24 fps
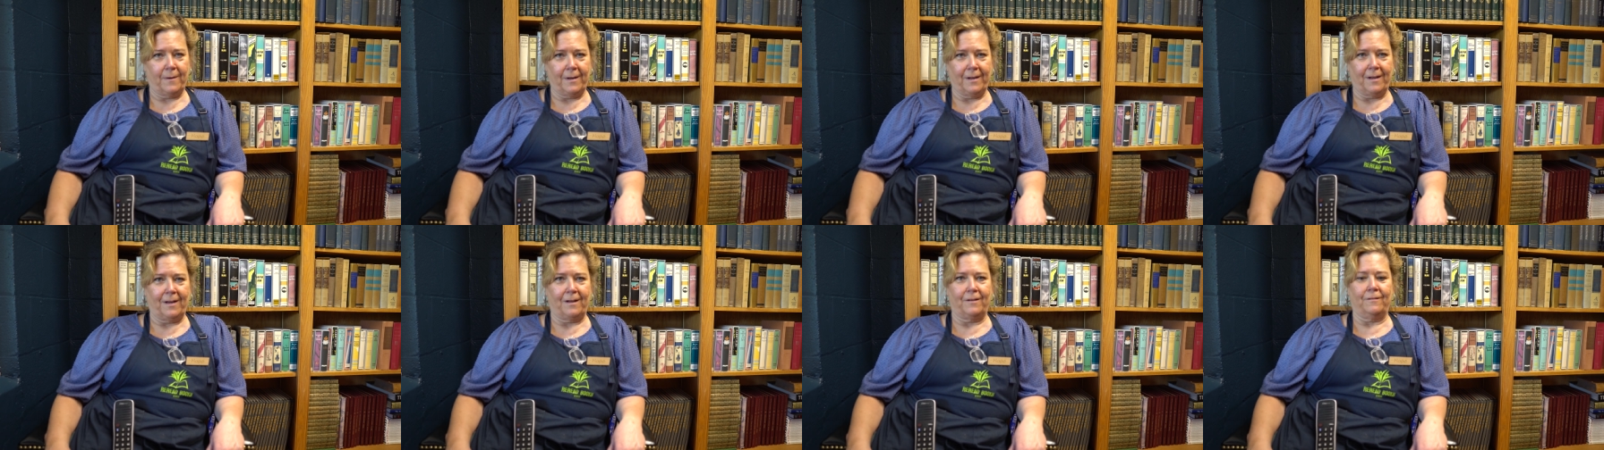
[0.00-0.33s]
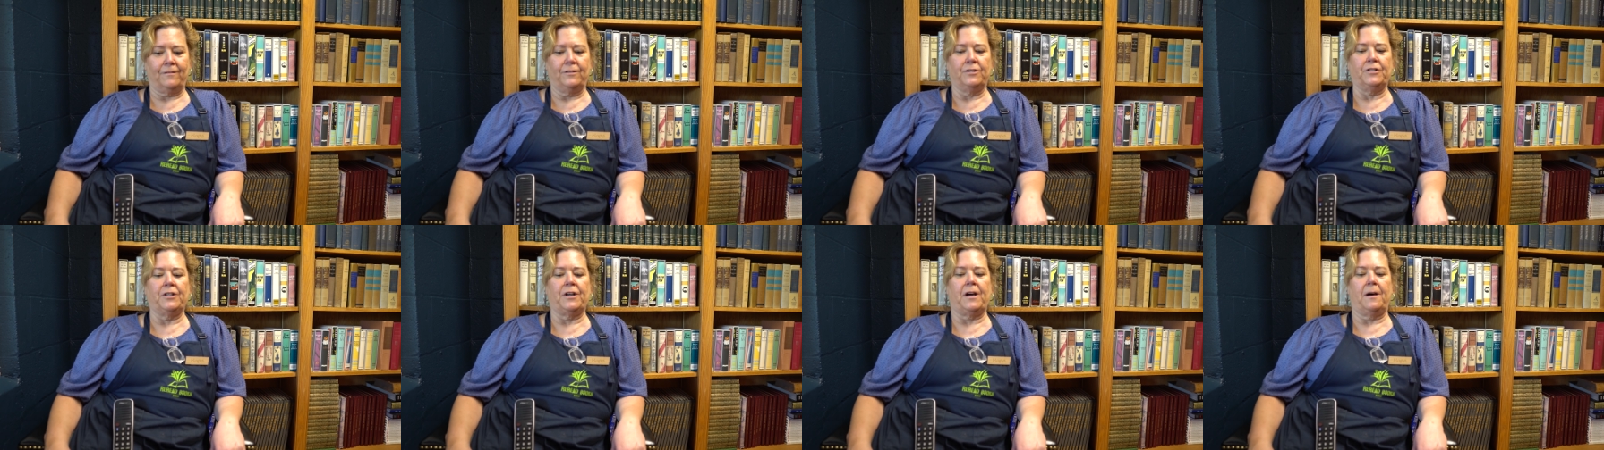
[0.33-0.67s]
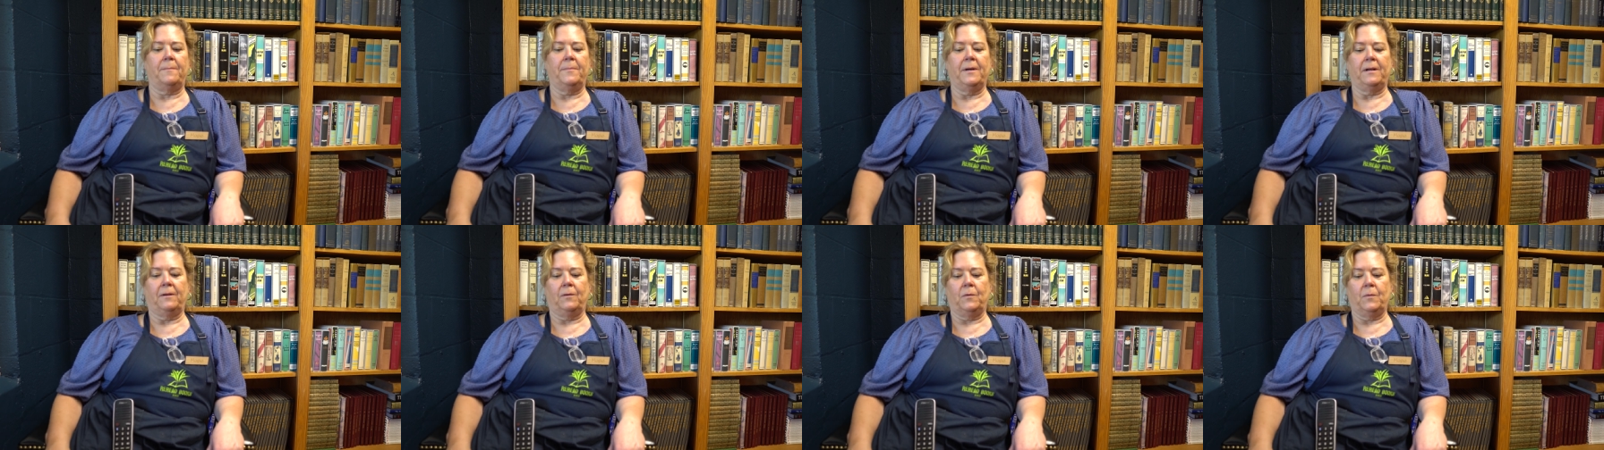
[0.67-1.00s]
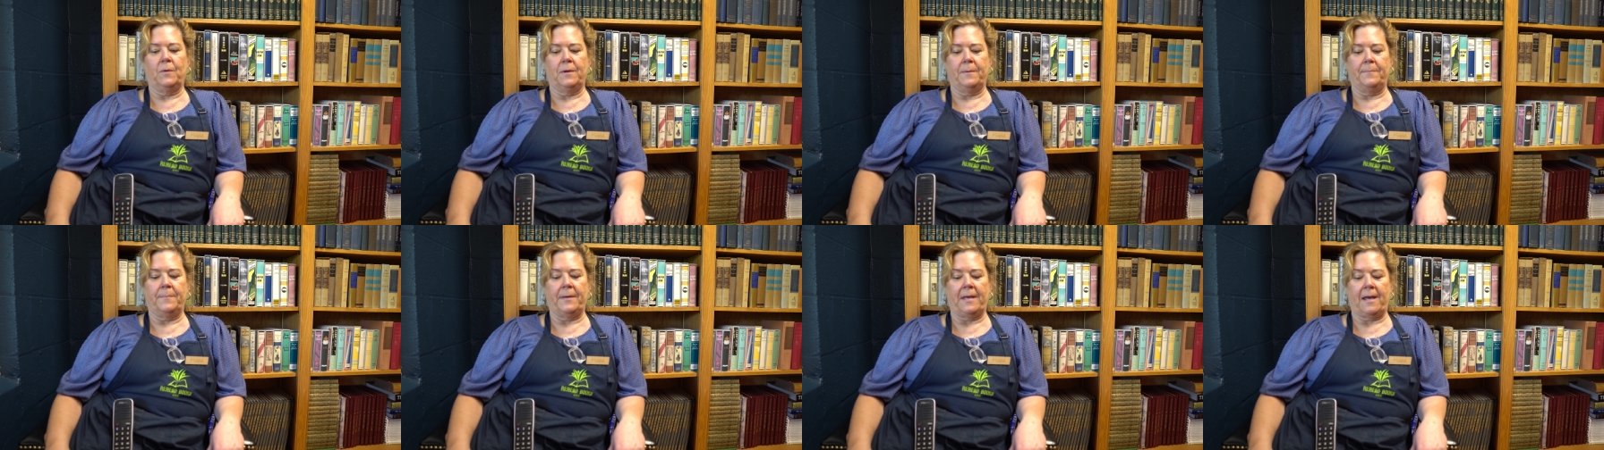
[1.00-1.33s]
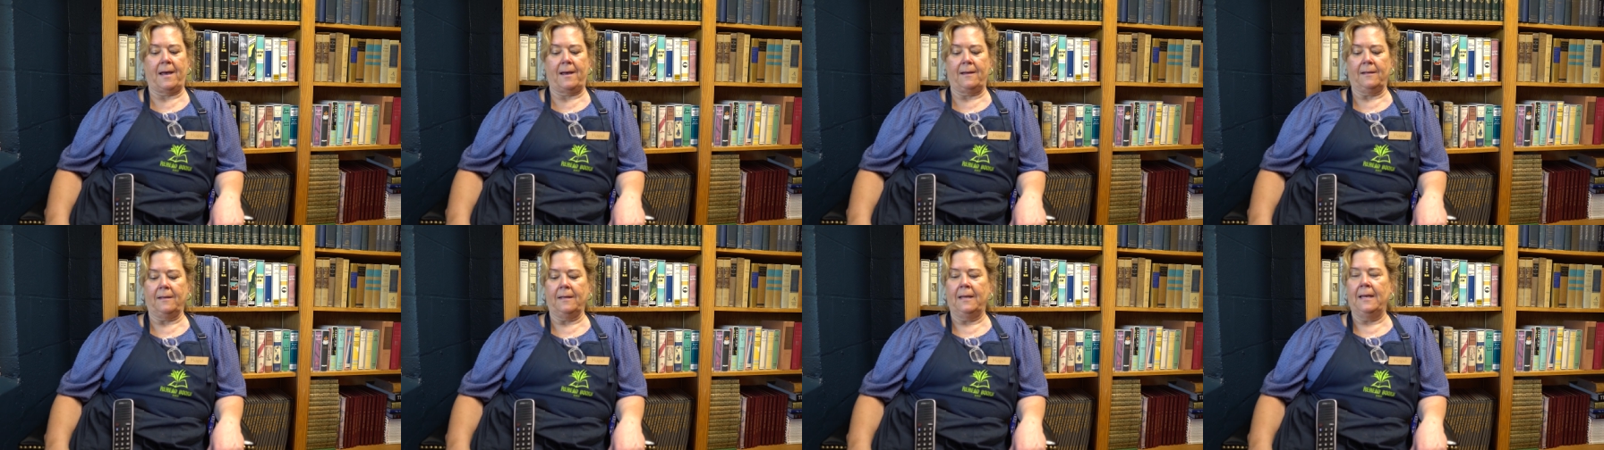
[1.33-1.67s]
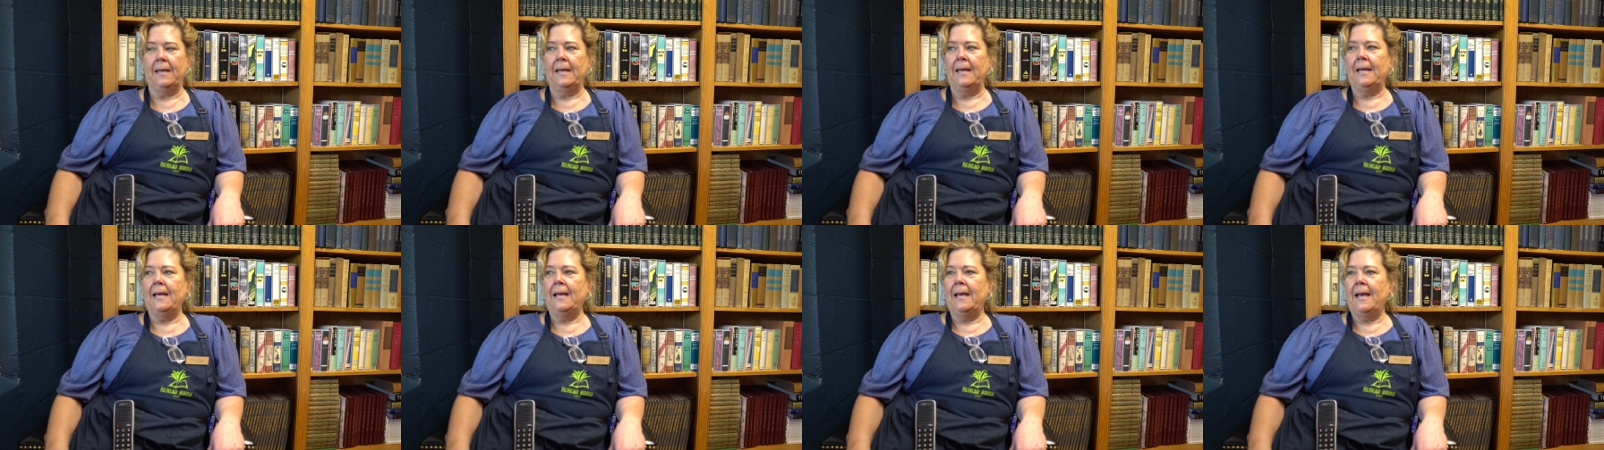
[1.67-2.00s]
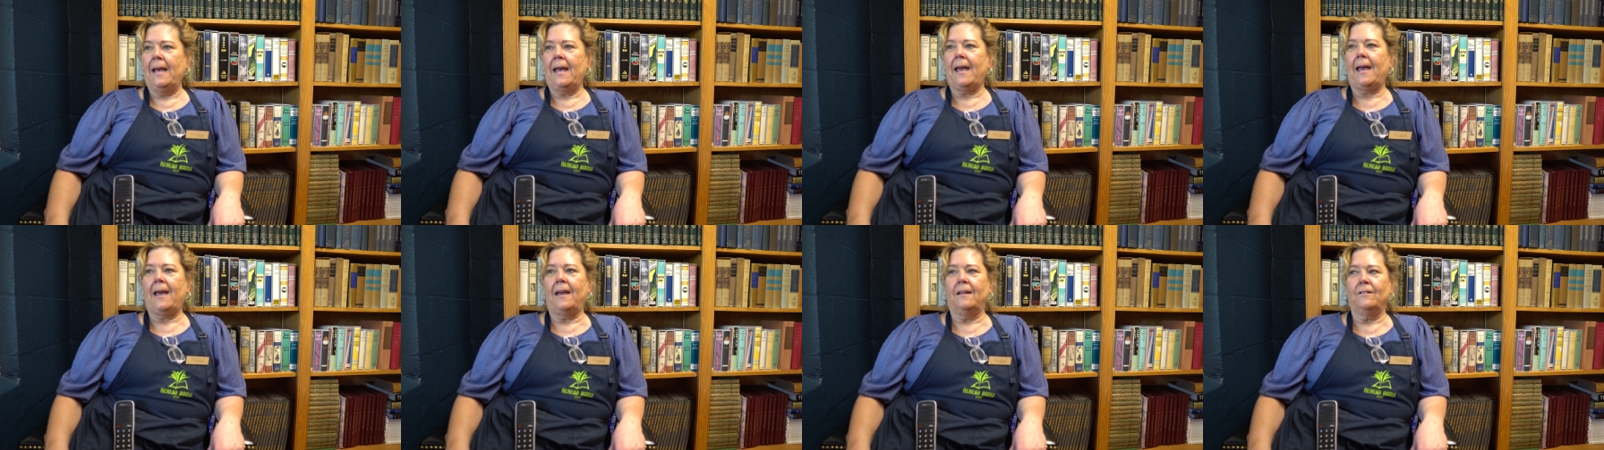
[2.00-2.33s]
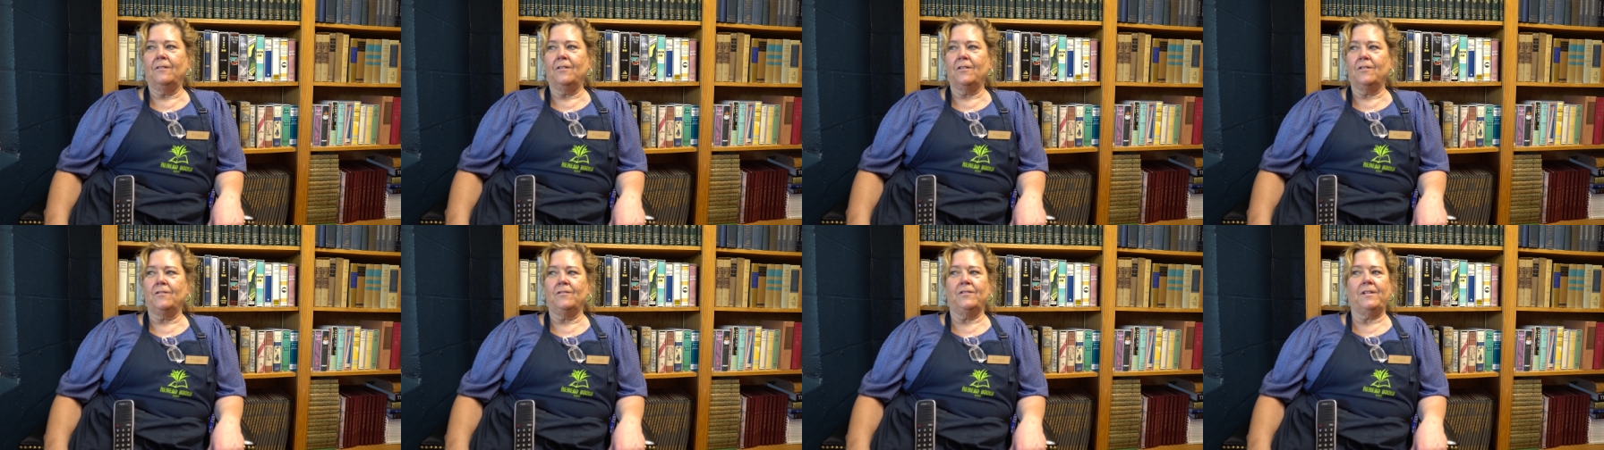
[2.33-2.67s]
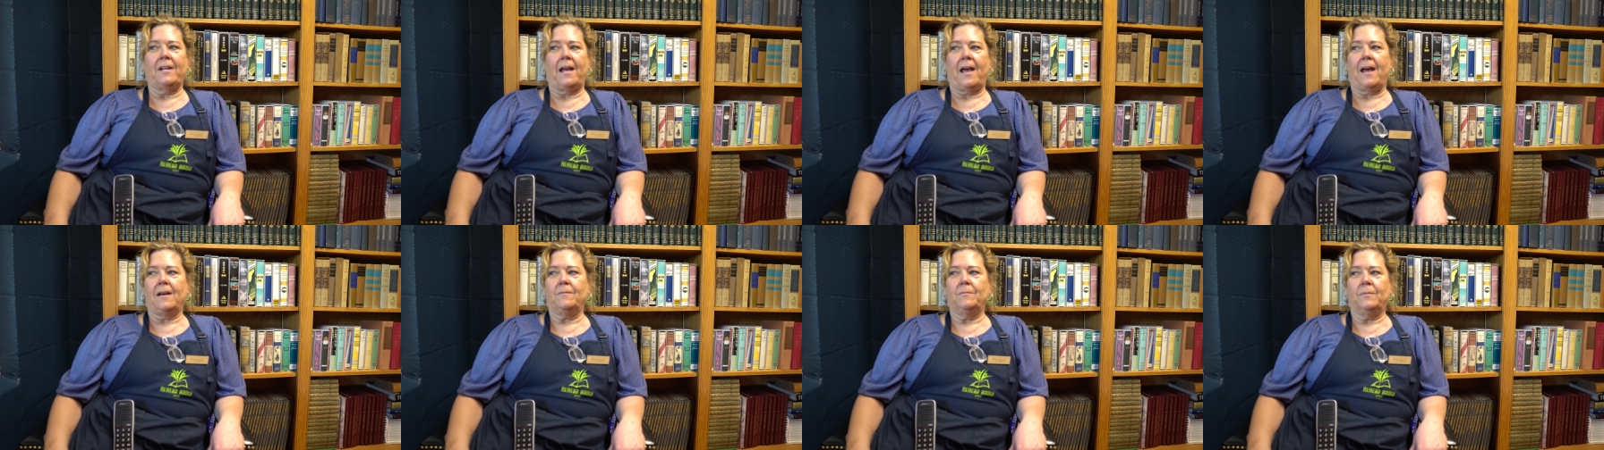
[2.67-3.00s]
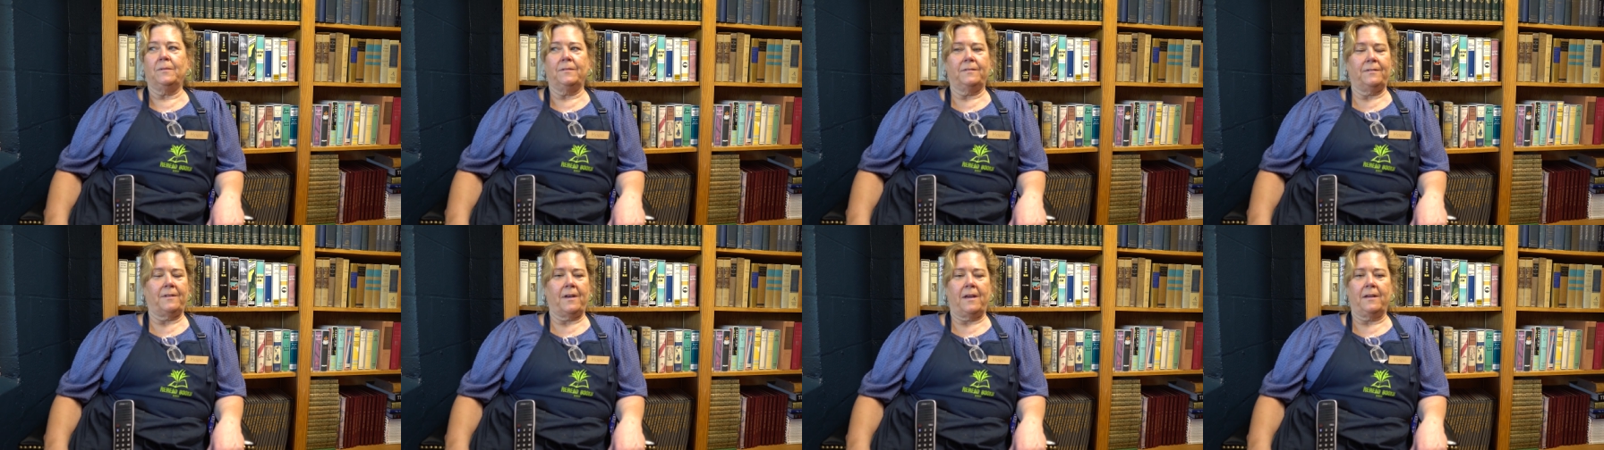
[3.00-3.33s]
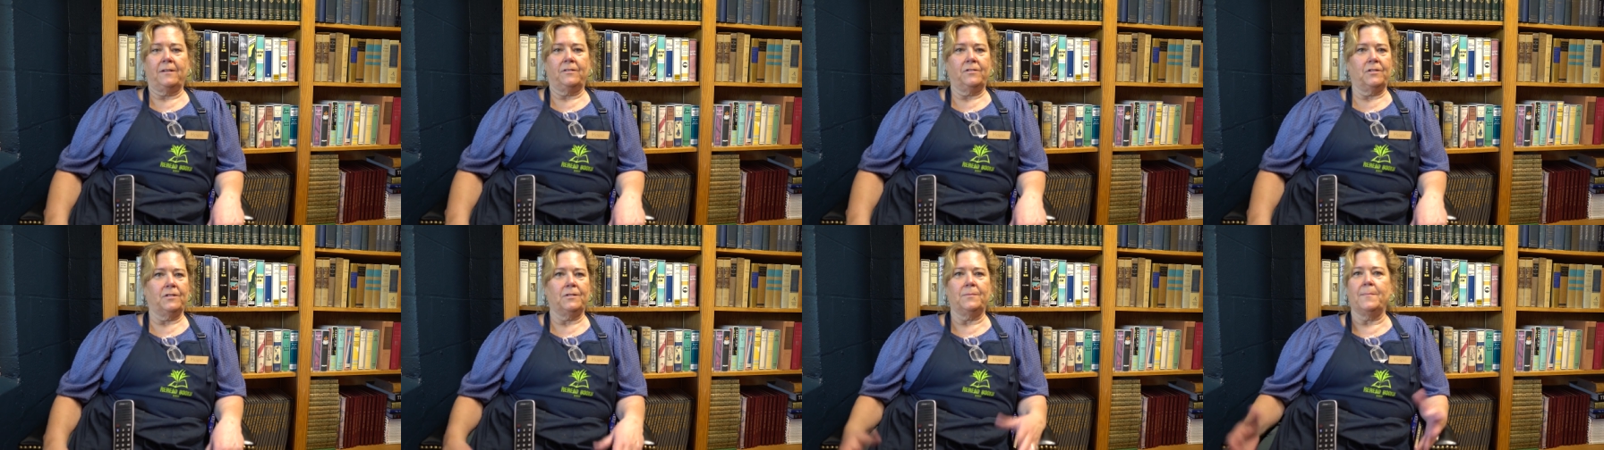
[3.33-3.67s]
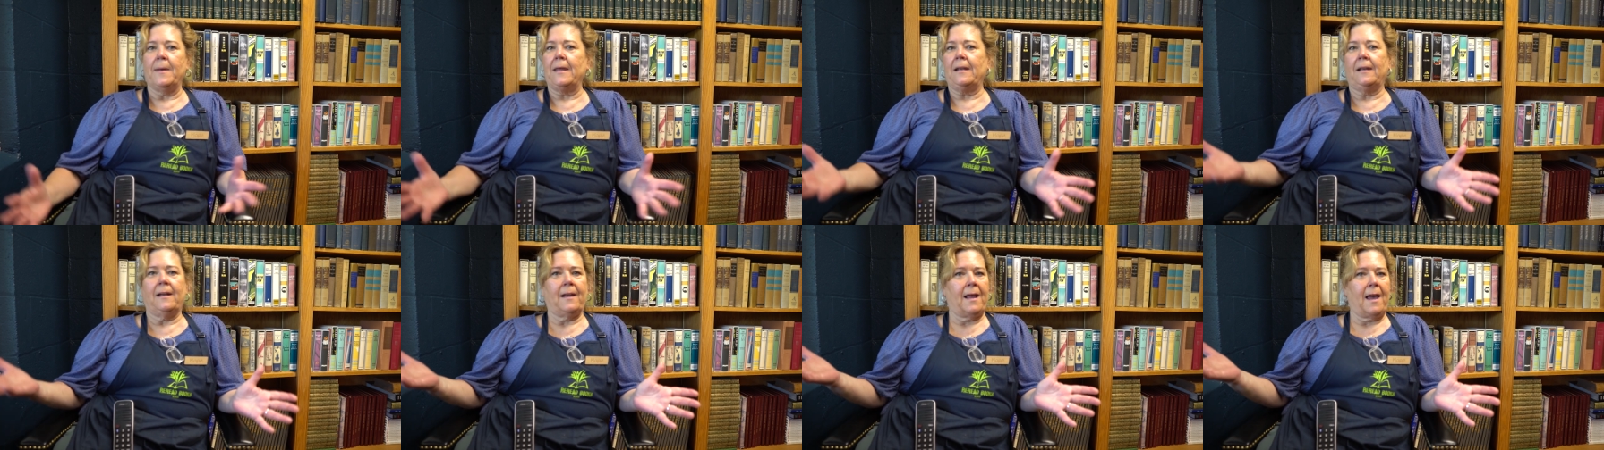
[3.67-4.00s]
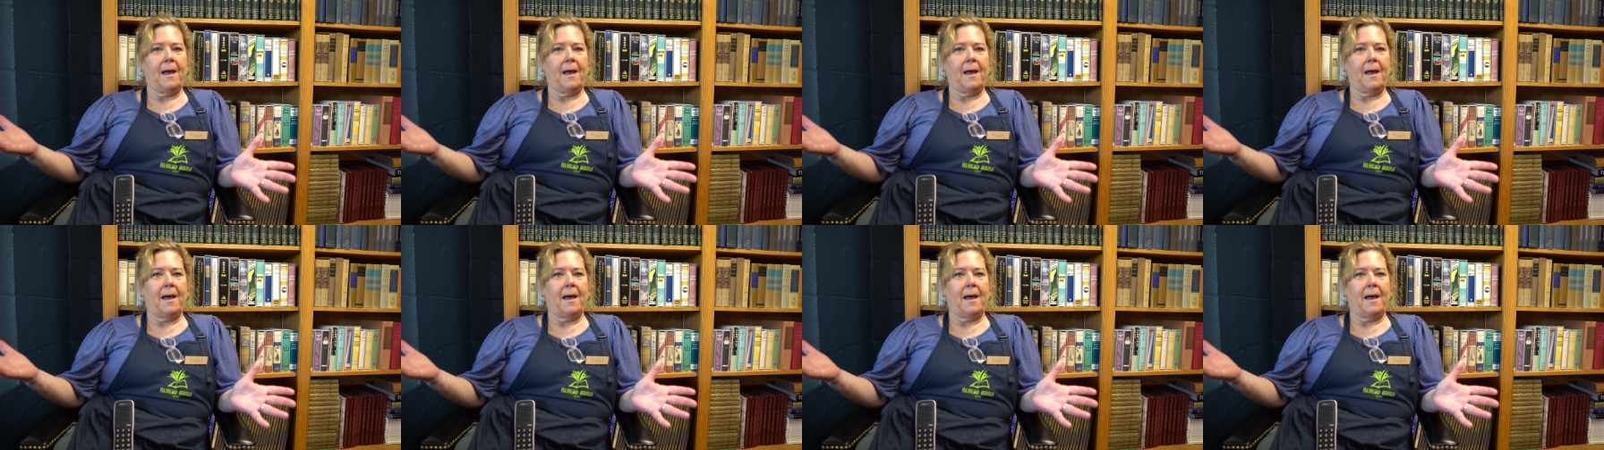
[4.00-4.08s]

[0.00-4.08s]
I got her a job at Quinnipiac, and her dad was like, just made it